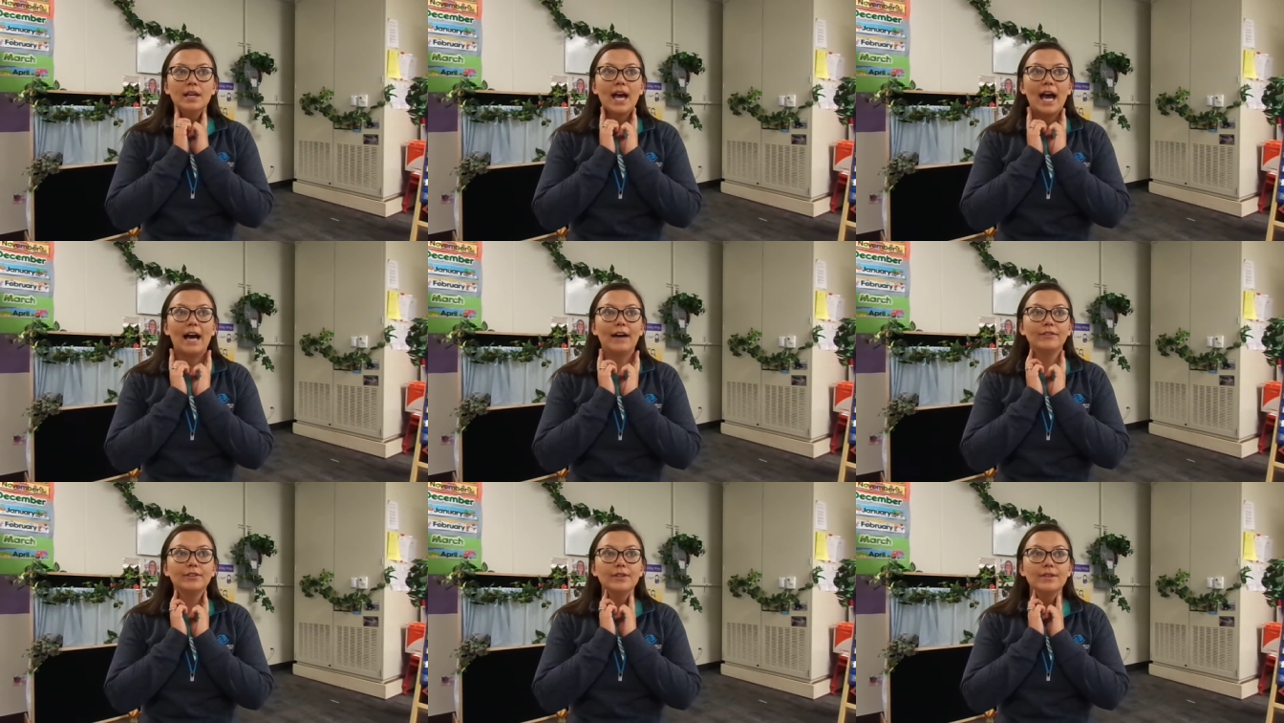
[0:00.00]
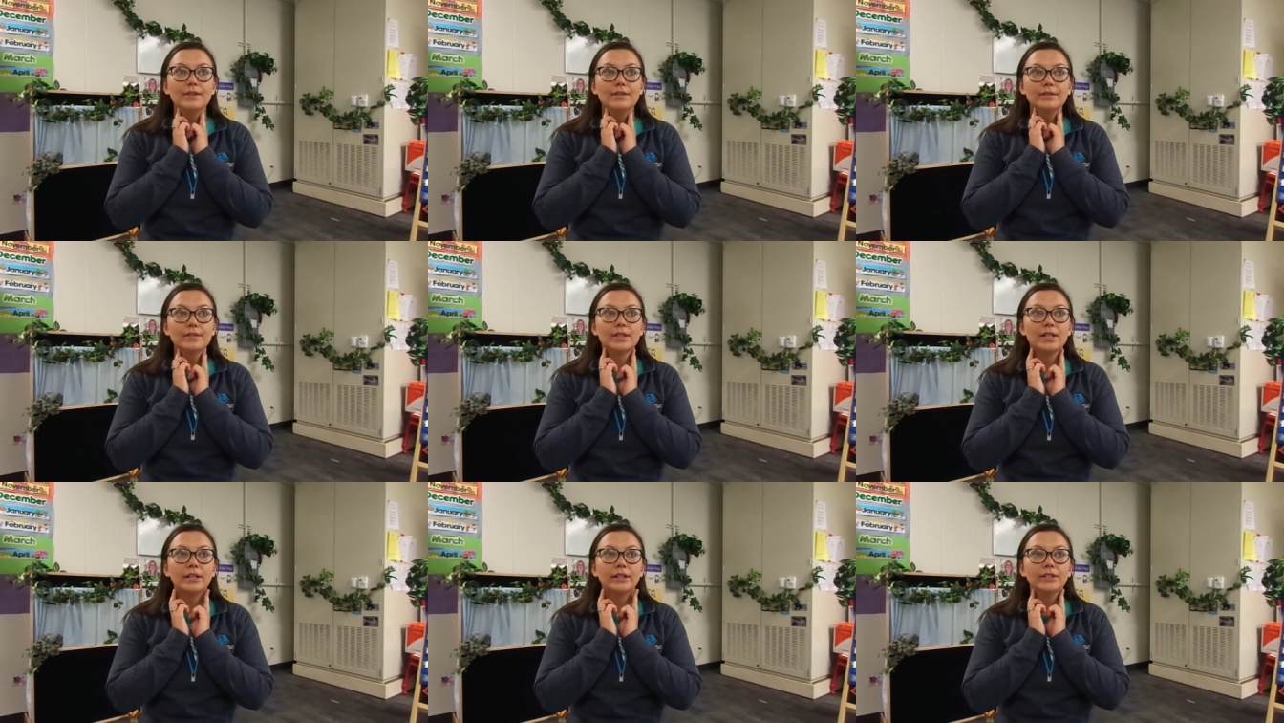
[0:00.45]
After
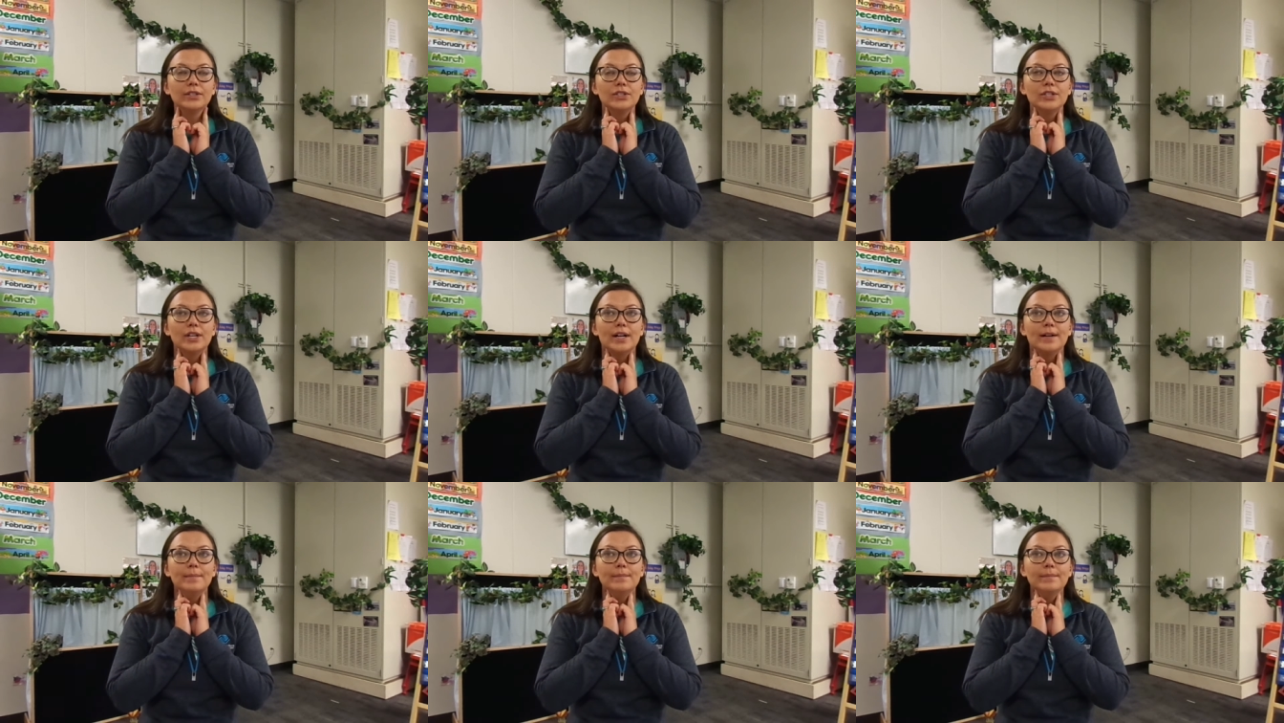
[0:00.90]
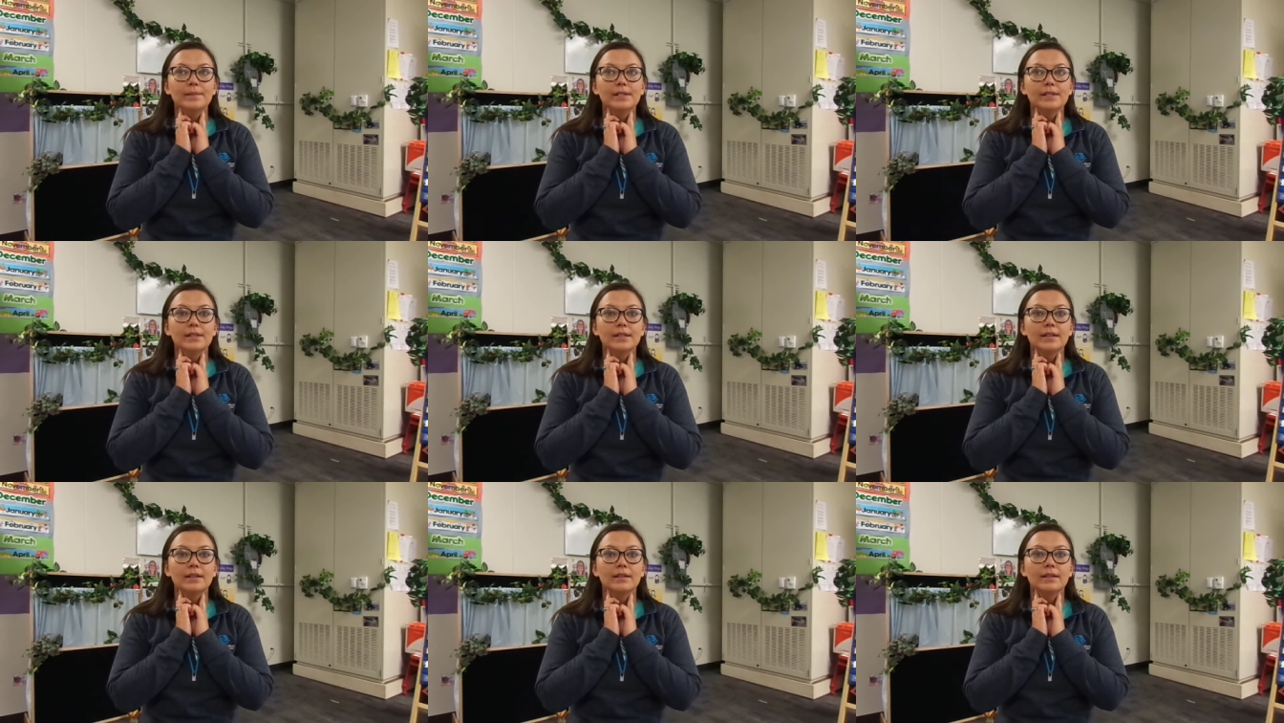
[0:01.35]
those long
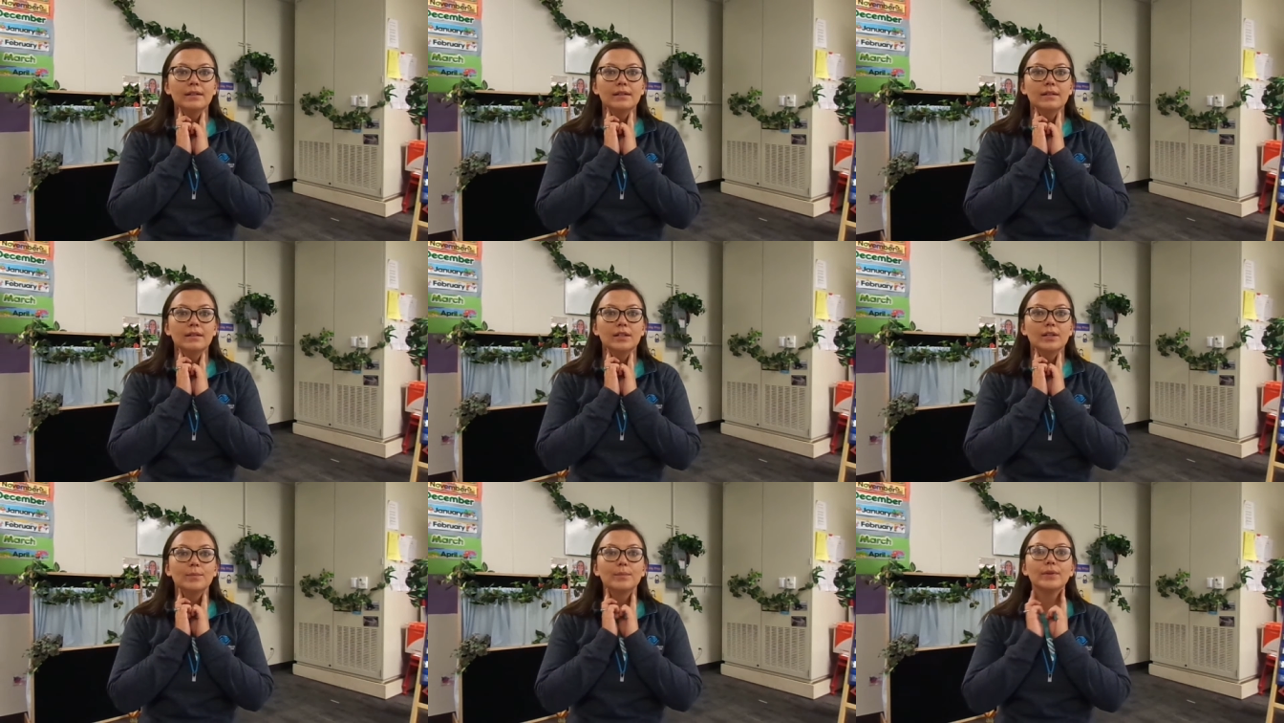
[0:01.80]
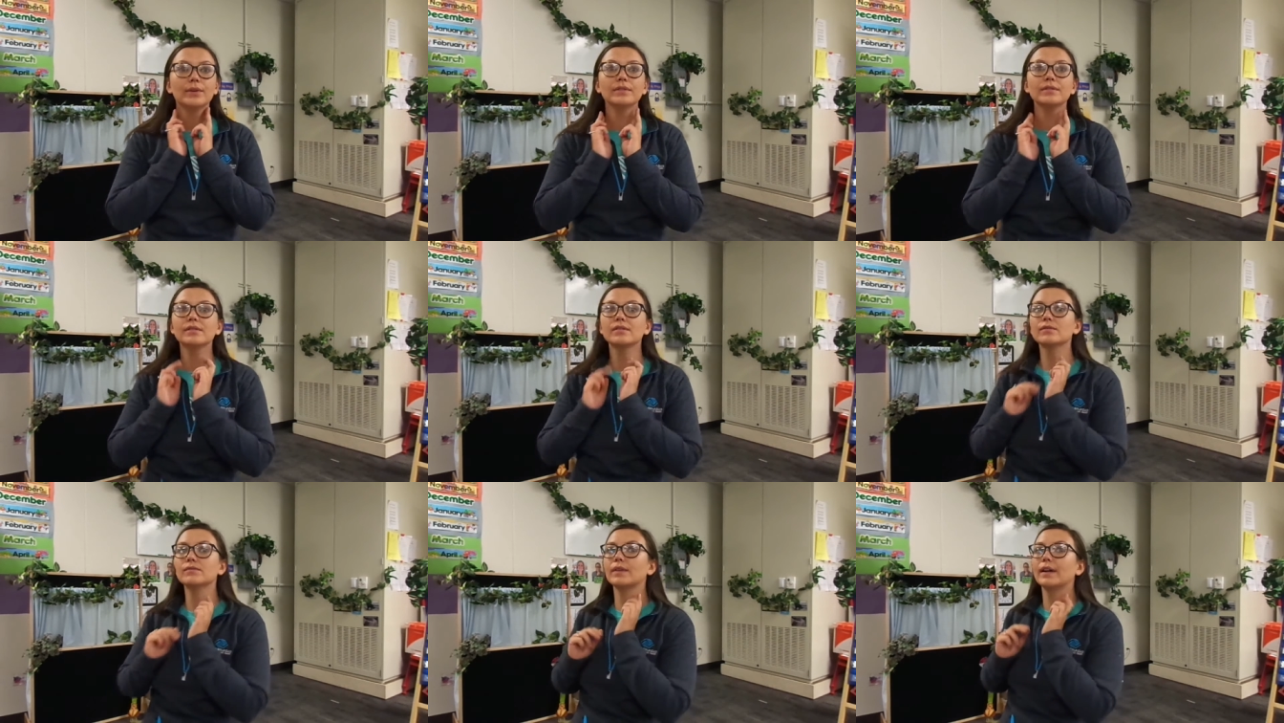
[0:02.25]
jumps, your
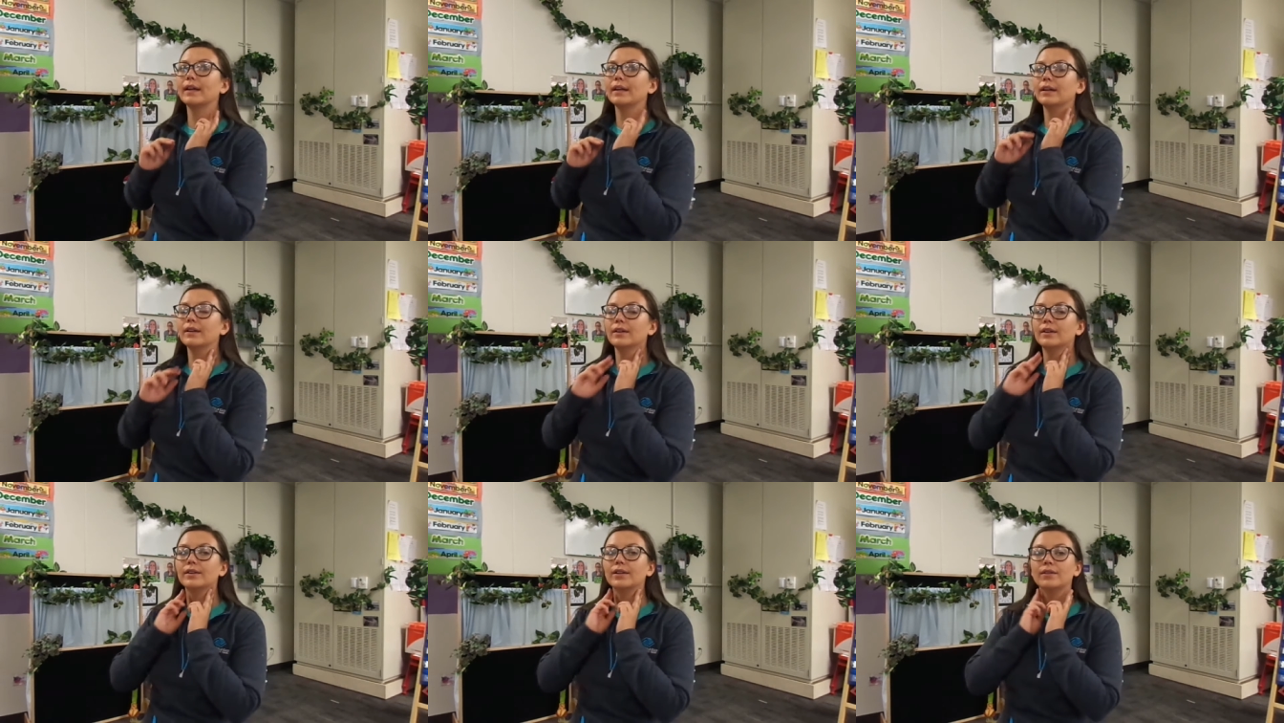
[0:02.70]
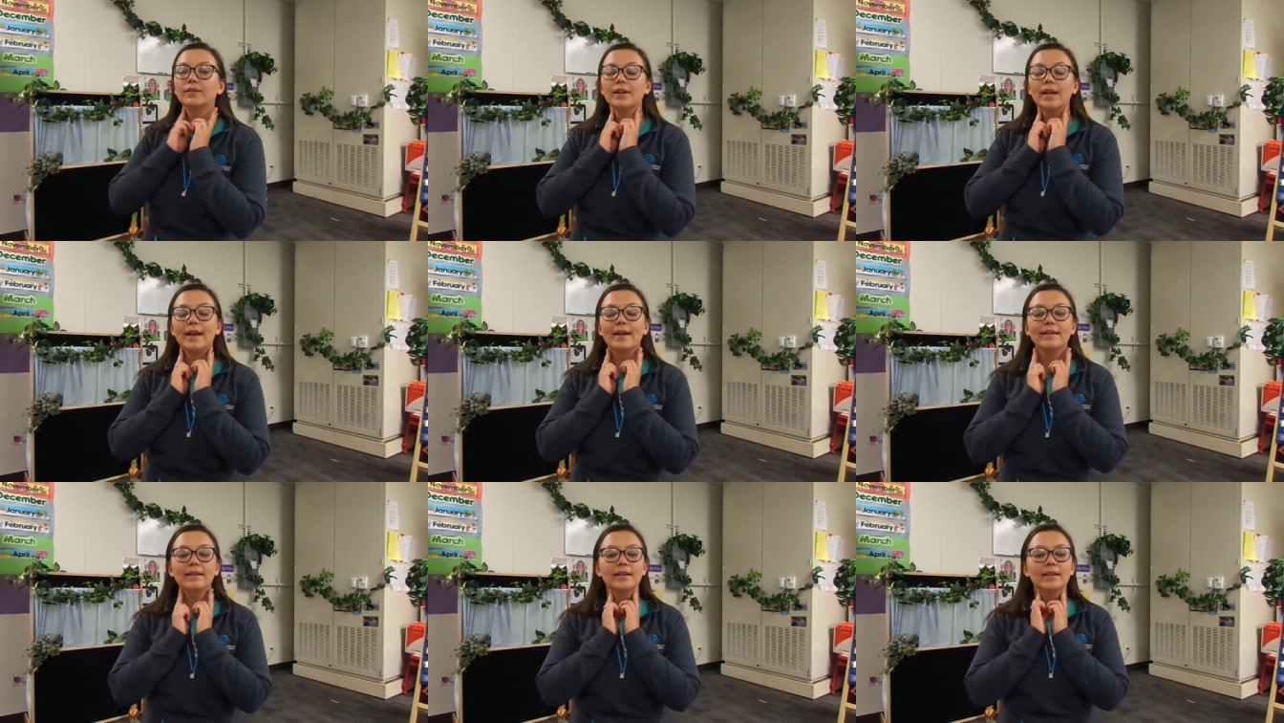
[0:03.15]
pulse is right here on your
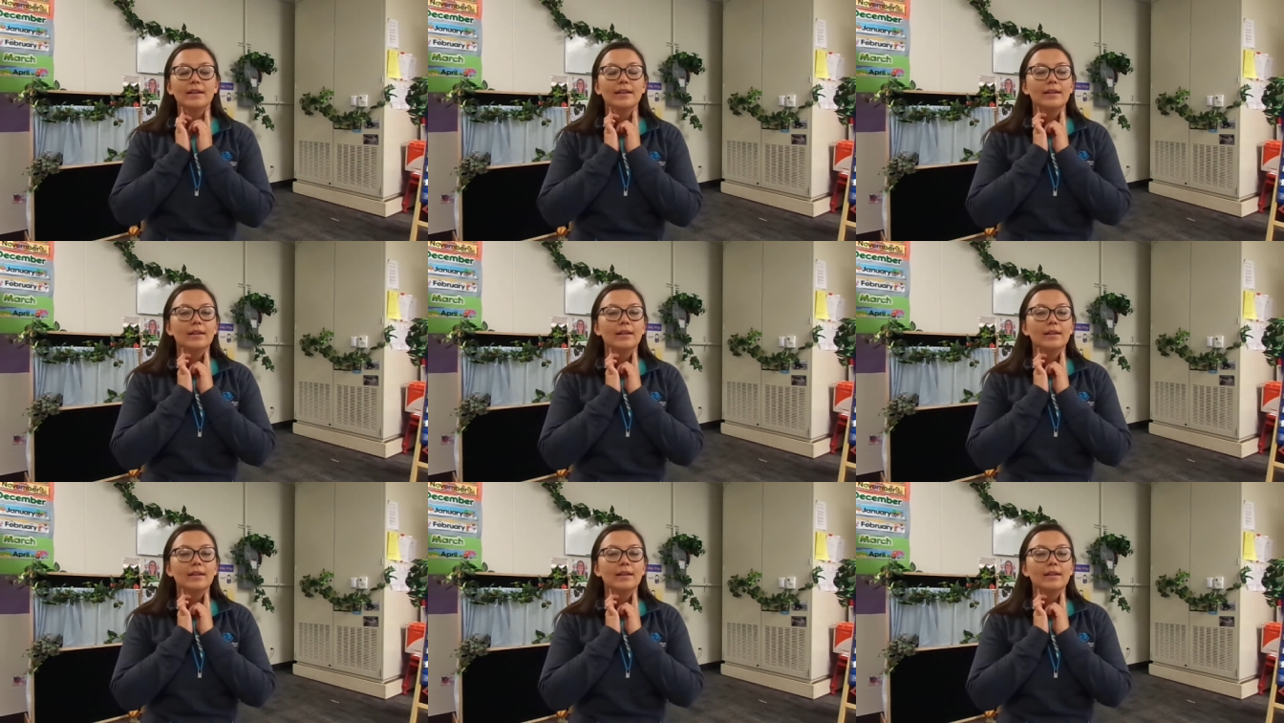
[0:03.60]
neck,